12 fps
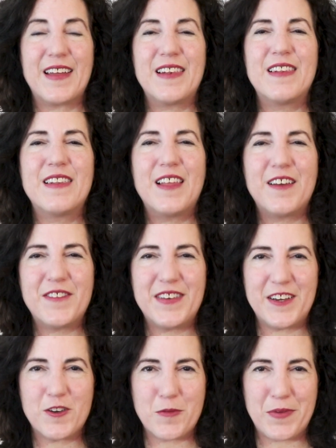I'd love to
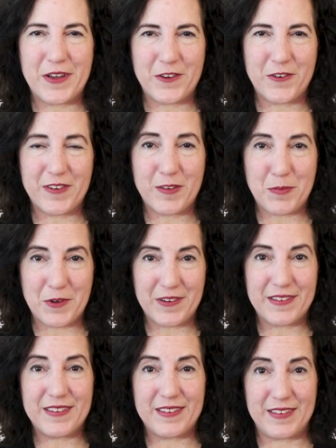hear about your
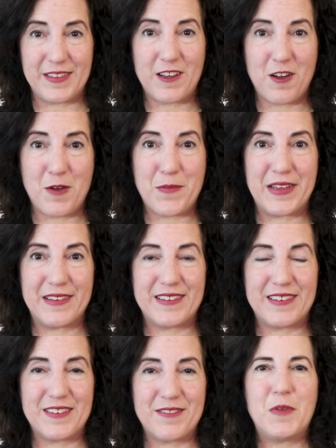experiences in the
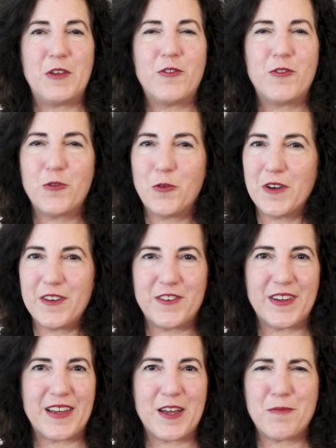comments. Be sure to
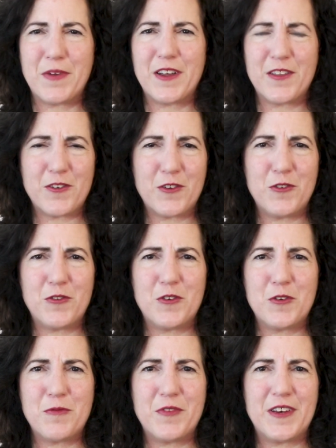check out my other
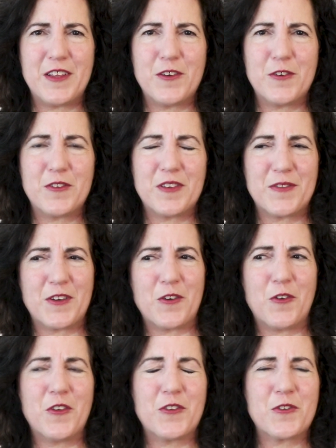YouTube videos. I've got
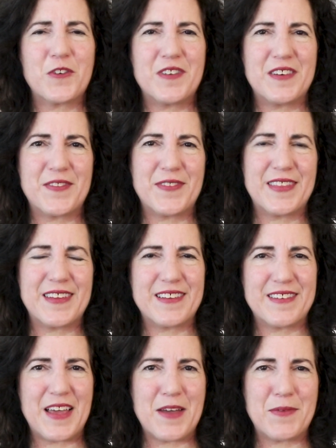all sorts of different
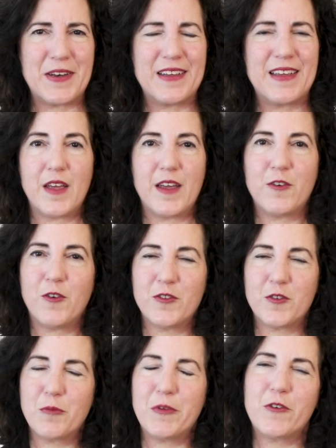things happening. And
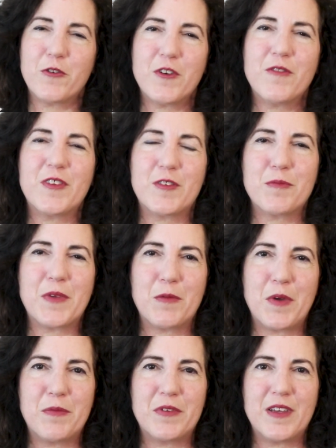also be sure to visit my
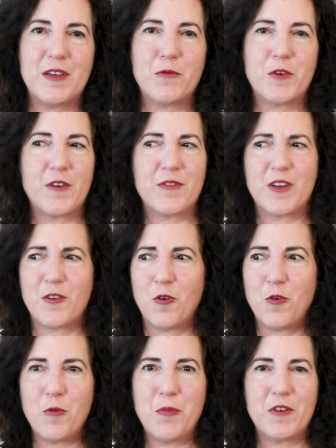website where I've got a
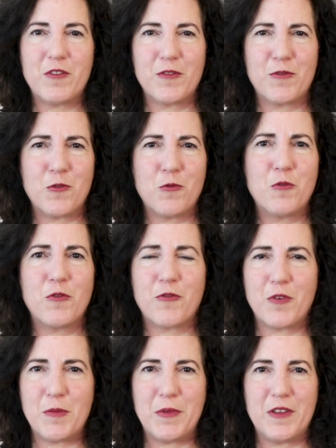whole bunch of cool
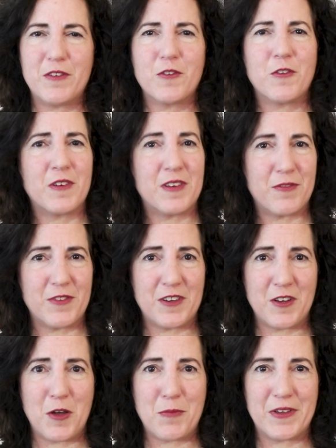freebies on different
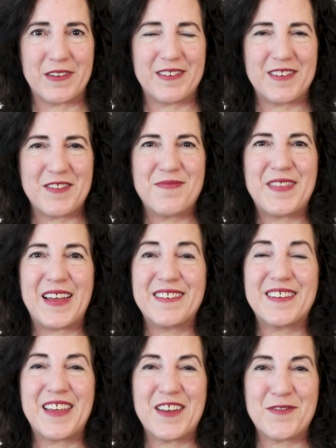topics. Thanks
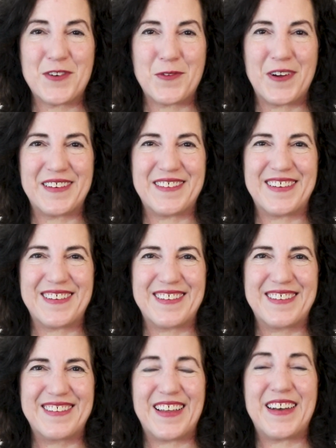again for watching,
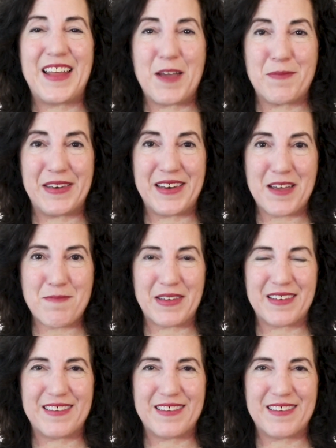and happy tapping.